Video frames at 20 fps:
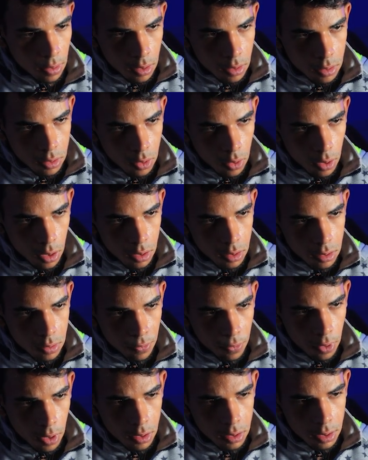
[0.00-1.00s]
so it's
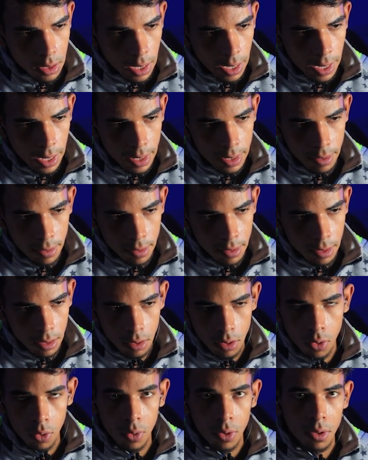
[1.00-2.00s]
fast and
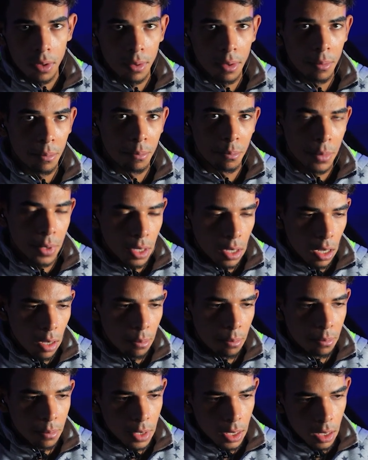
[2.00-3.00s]

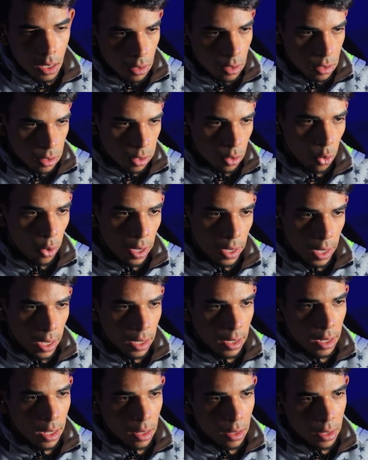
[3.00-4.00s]
become slow
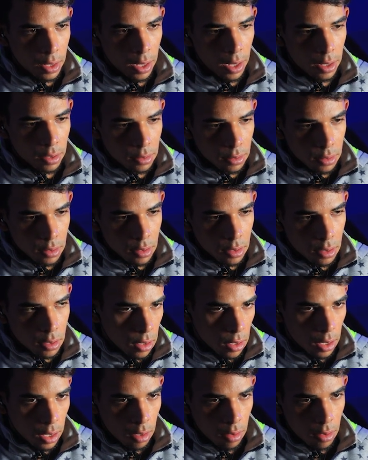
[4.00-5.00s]
again at the end,
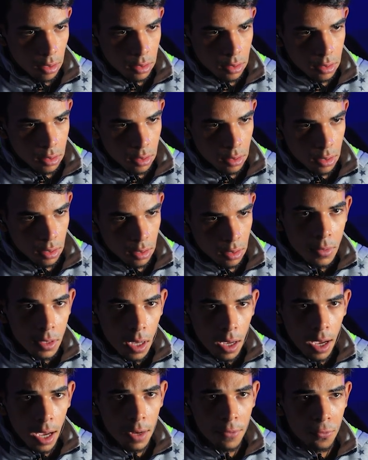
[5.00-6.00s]
like this.
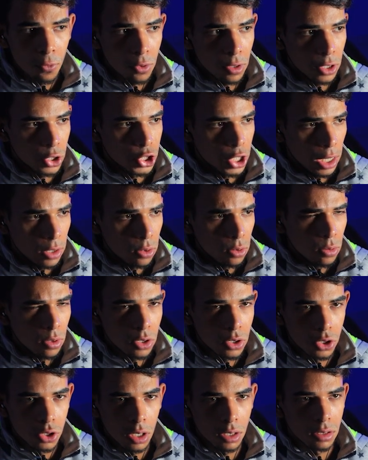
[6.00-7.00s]
And for the shadow,
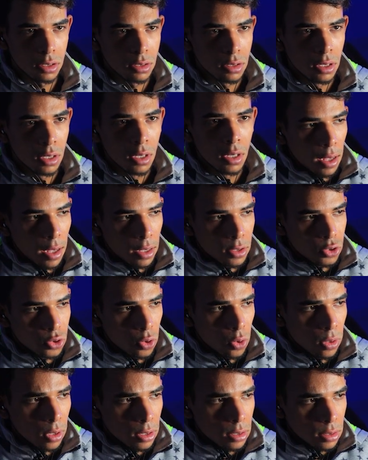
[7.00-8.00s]
it's just a
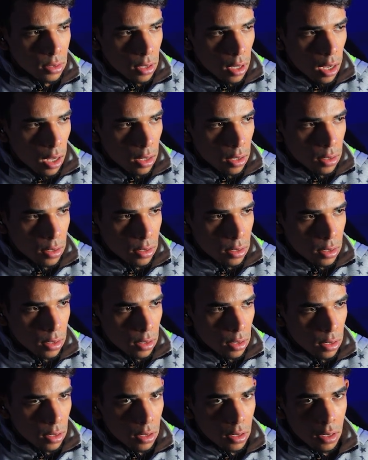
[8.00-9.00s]
solid color,
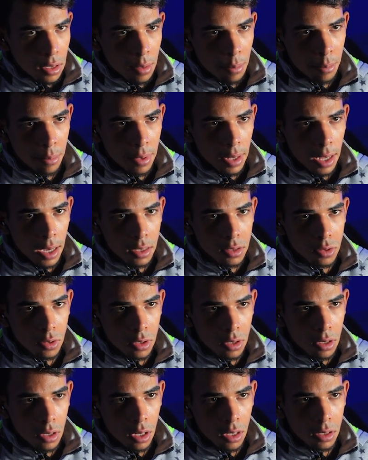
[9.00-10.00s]
black
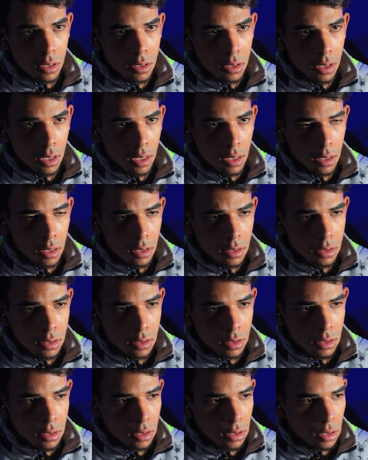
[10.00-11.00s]
solid color, like
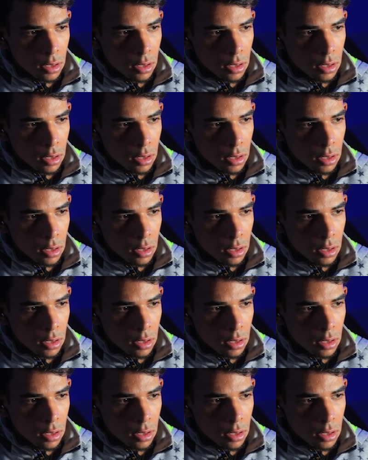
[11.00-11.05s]
this.